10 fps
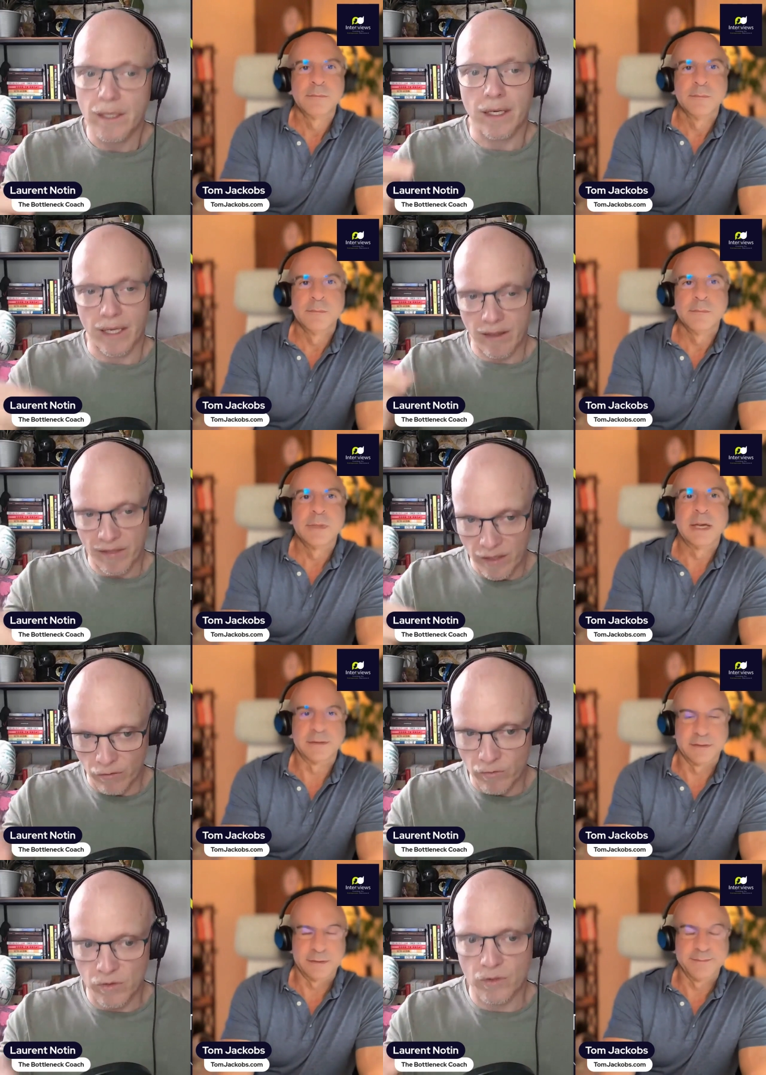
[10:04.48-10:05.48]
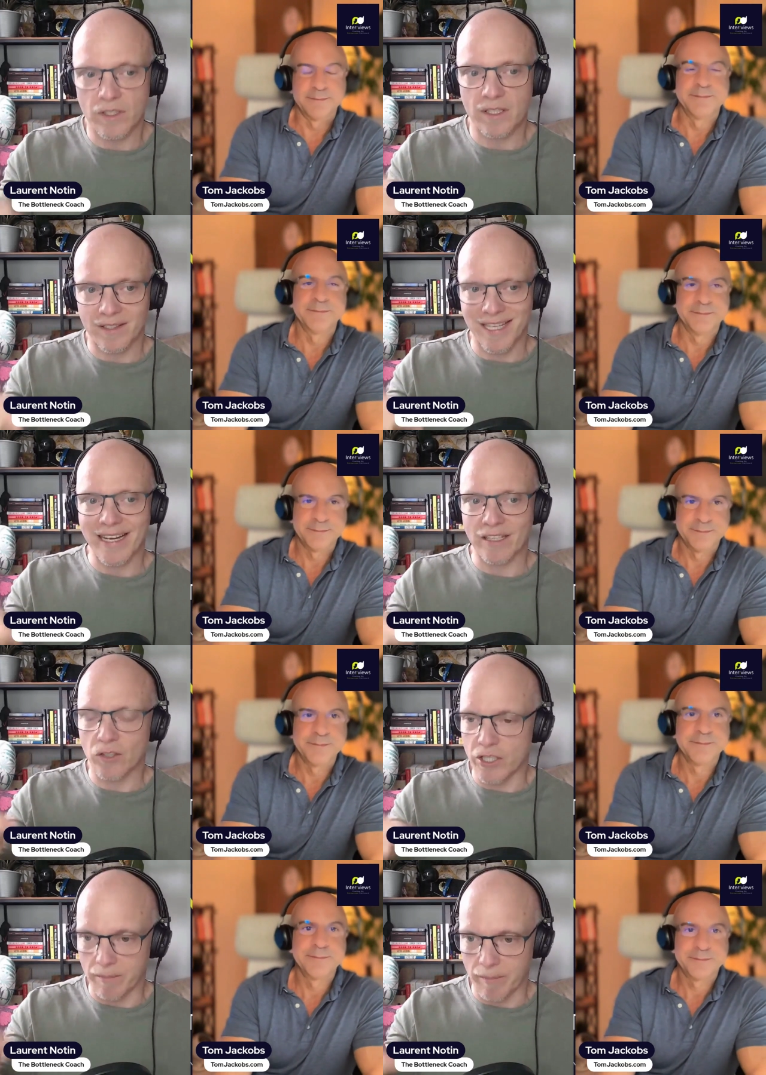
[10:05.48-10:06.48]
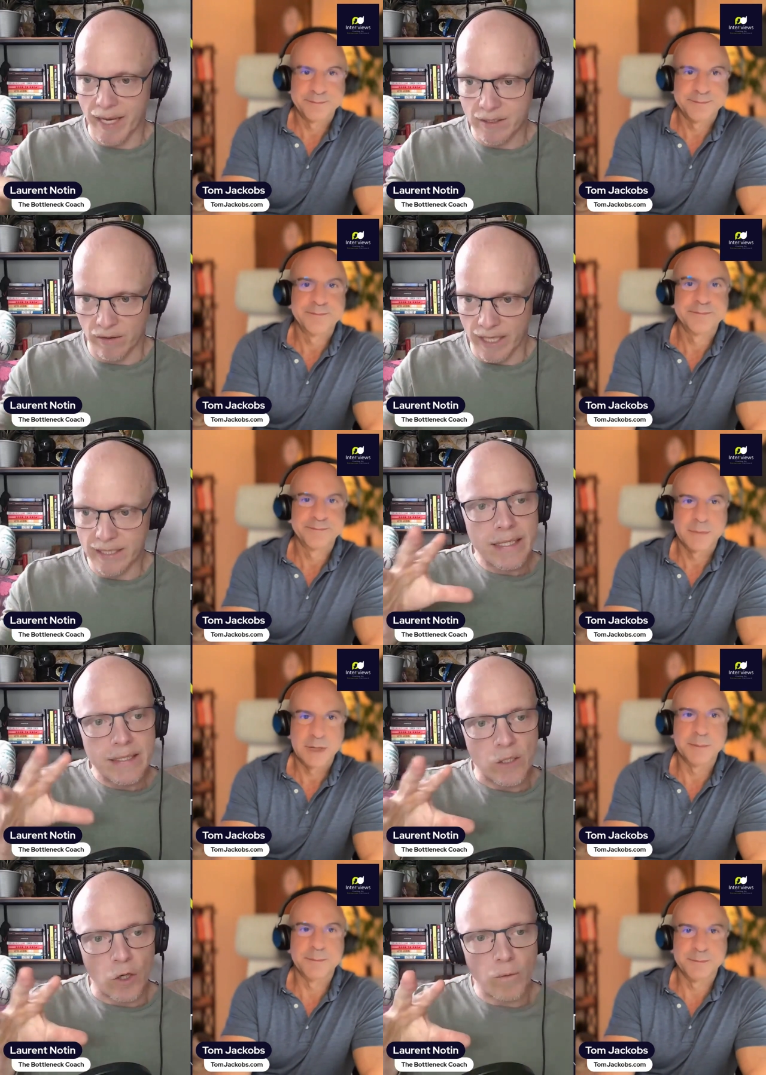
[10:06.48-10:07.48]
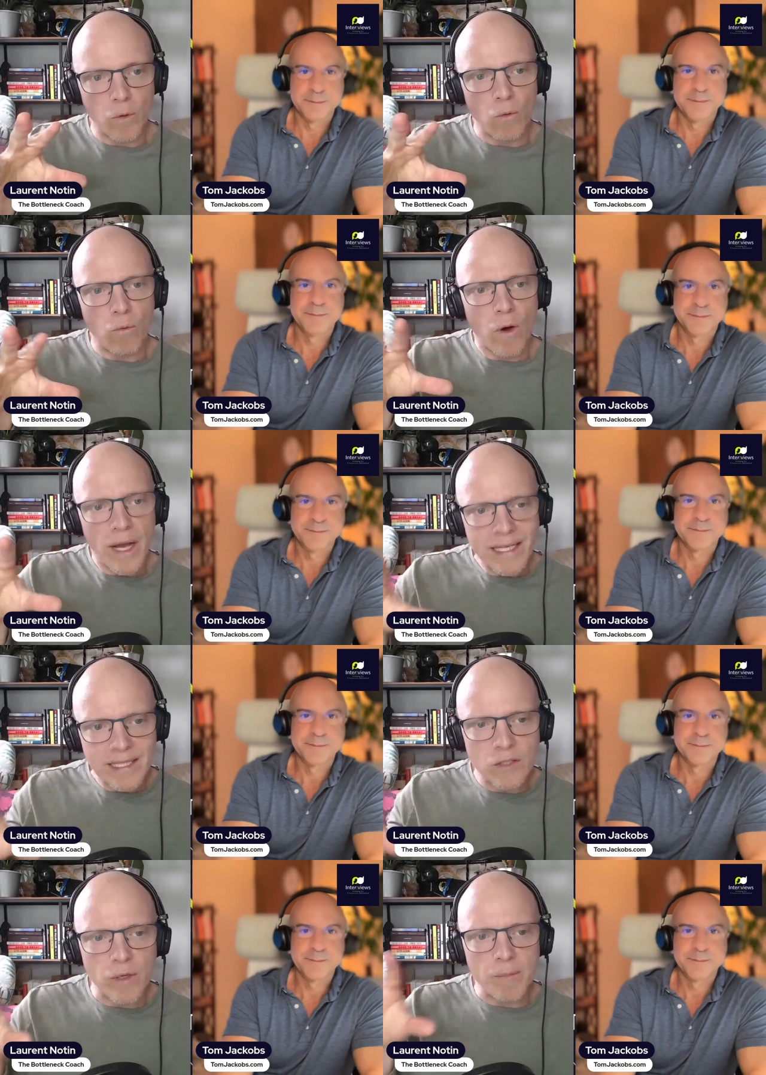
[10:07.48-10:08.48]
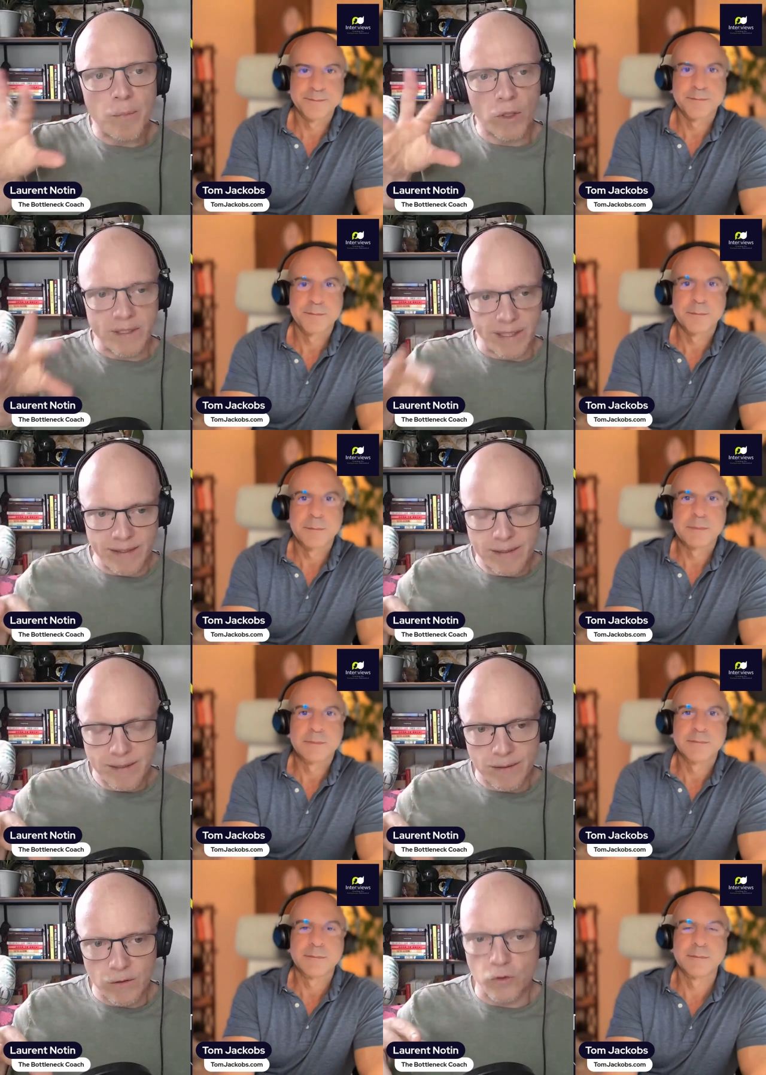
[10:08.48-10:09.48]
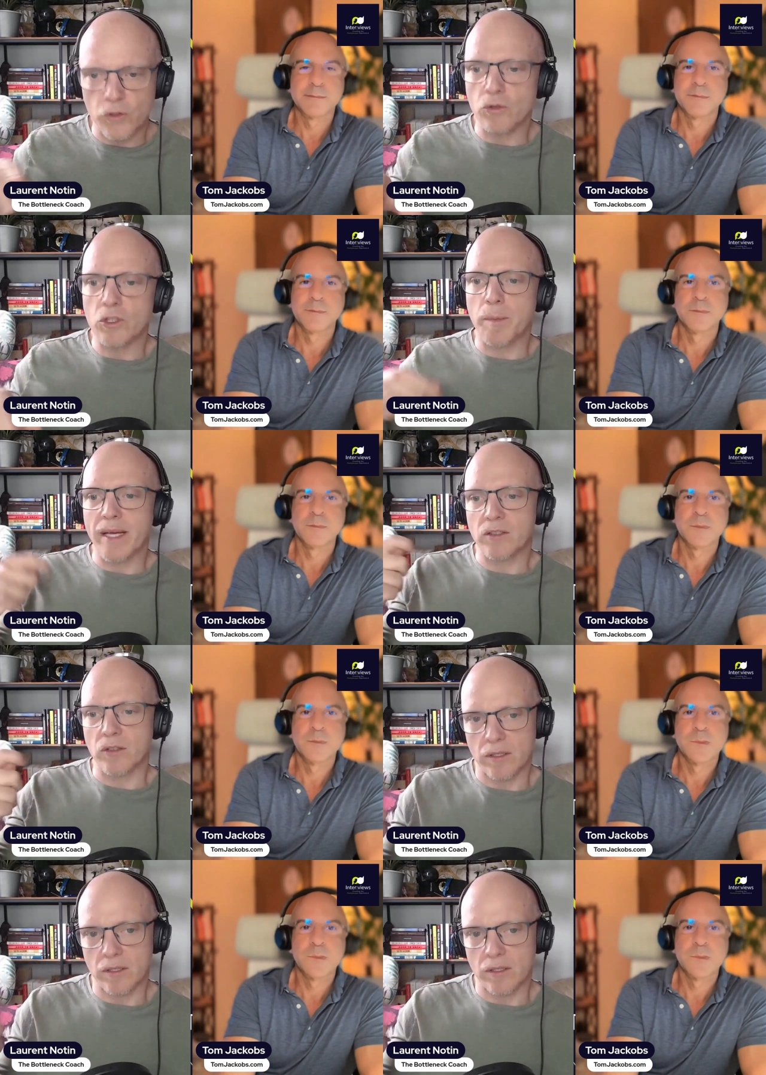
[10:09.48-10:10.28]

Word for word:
Speaker 1: and i yes. think you're starting touching base on that so why is it so important to use personal